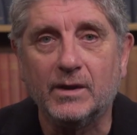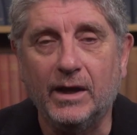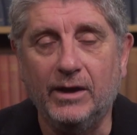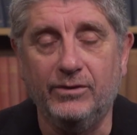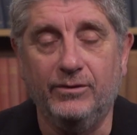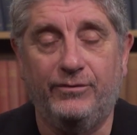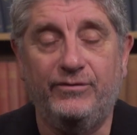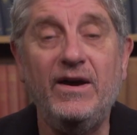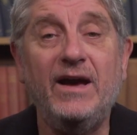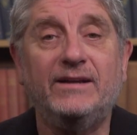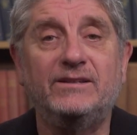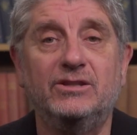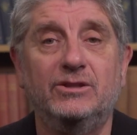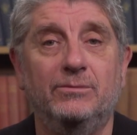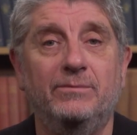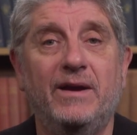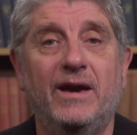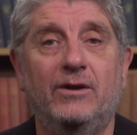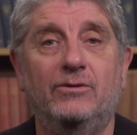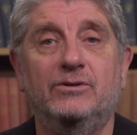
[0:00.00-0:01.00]
And the fact of
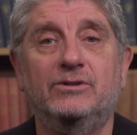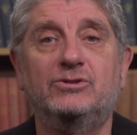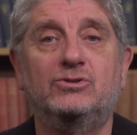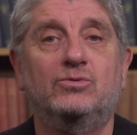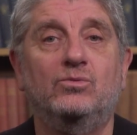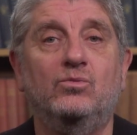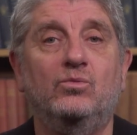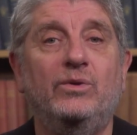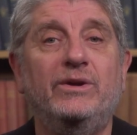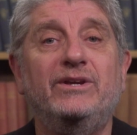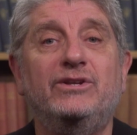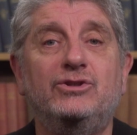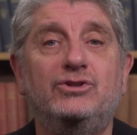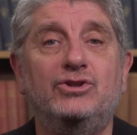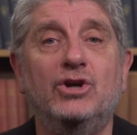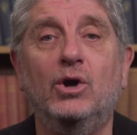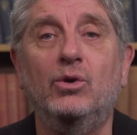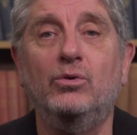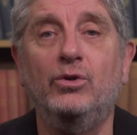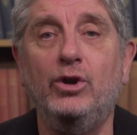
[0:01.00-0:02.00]
the matter is, we
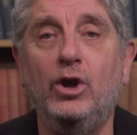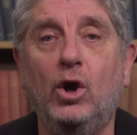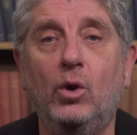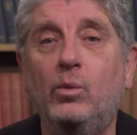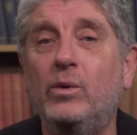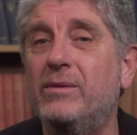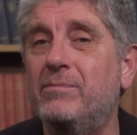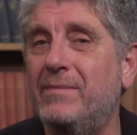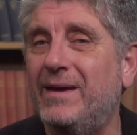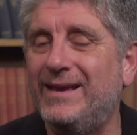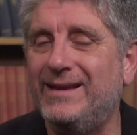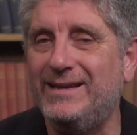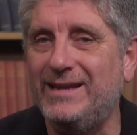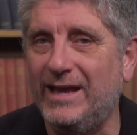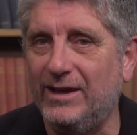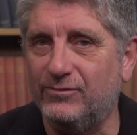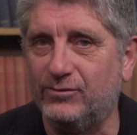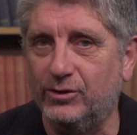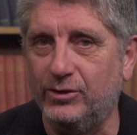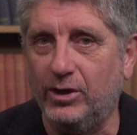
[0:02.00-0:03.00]
don't know. We may
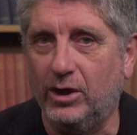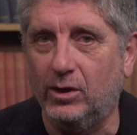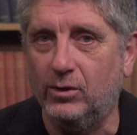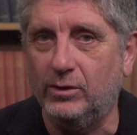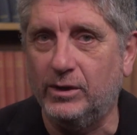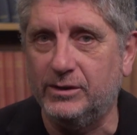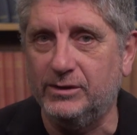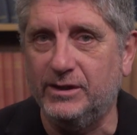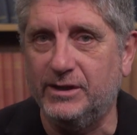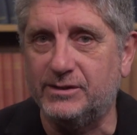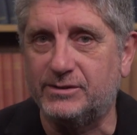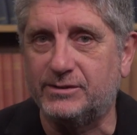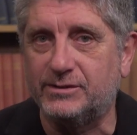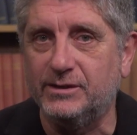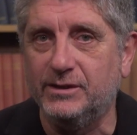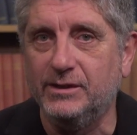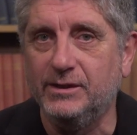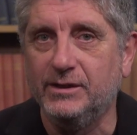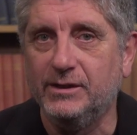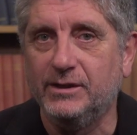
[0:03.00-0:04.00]
never know unless
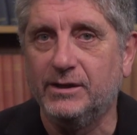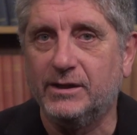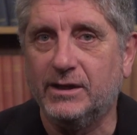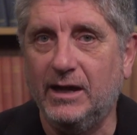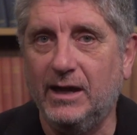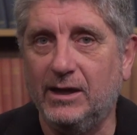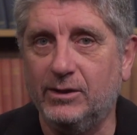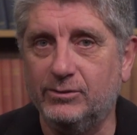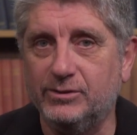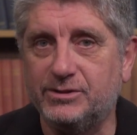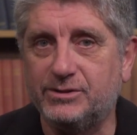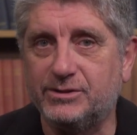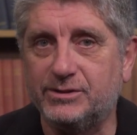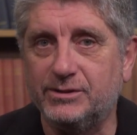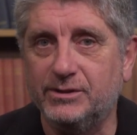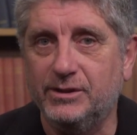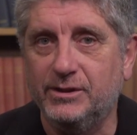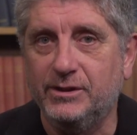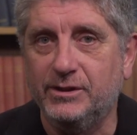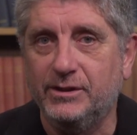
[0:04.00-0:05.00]

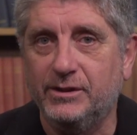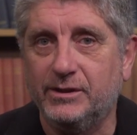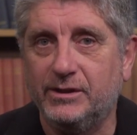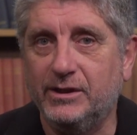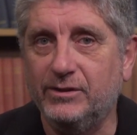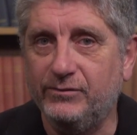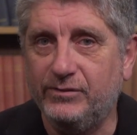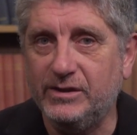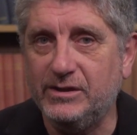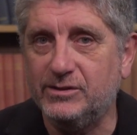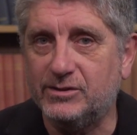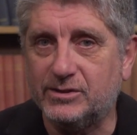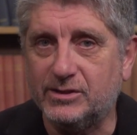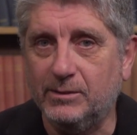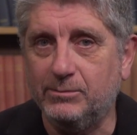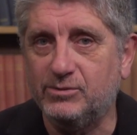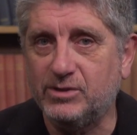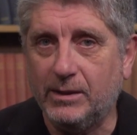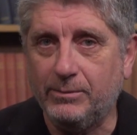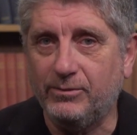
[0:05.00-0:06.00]
Congress convenes
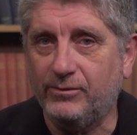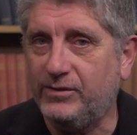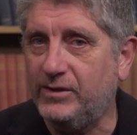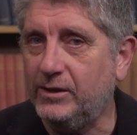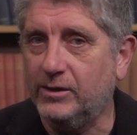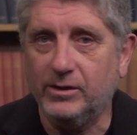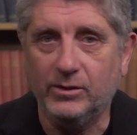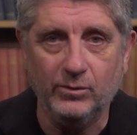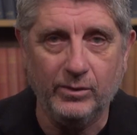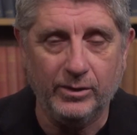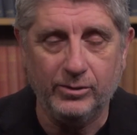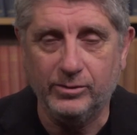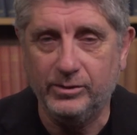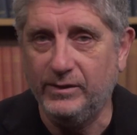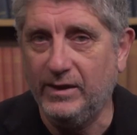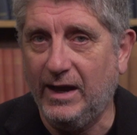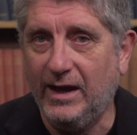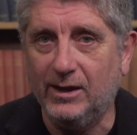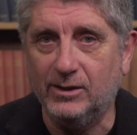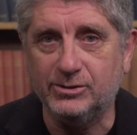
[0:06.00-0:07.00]
some type of hearing, whether
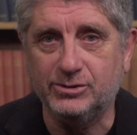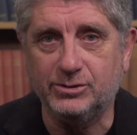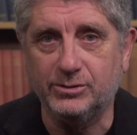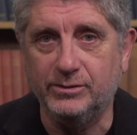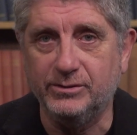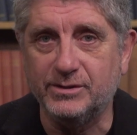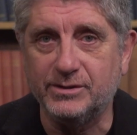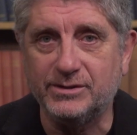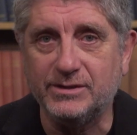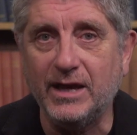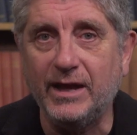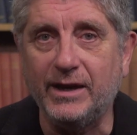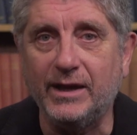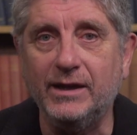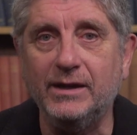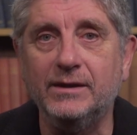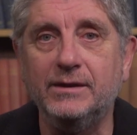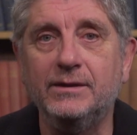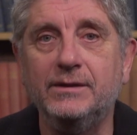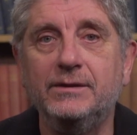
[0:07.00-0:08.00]
in the House or in the
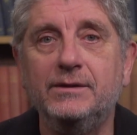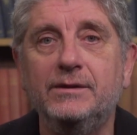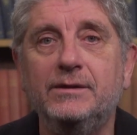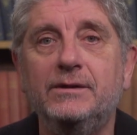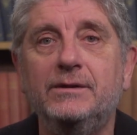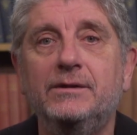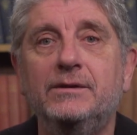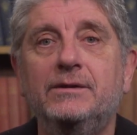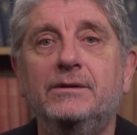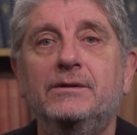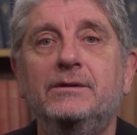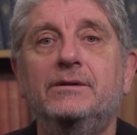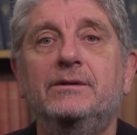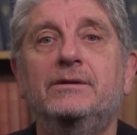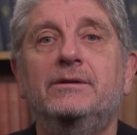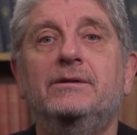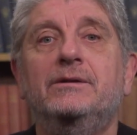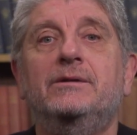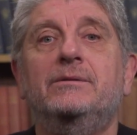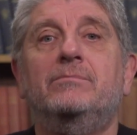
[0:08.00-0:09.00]
Senate.
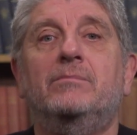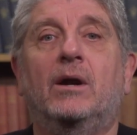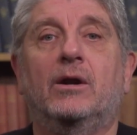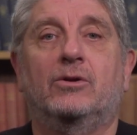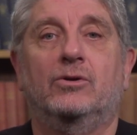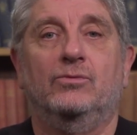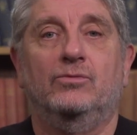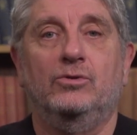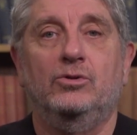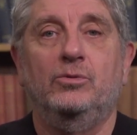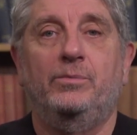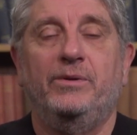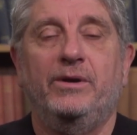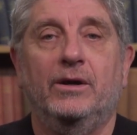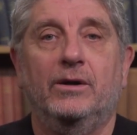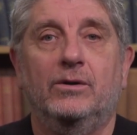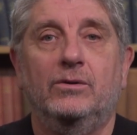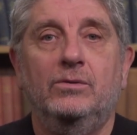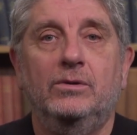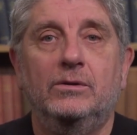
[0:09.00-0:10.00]
Marco
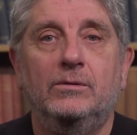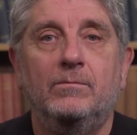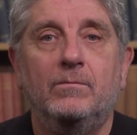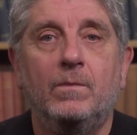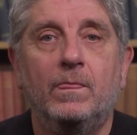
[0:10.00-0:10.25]
Rubio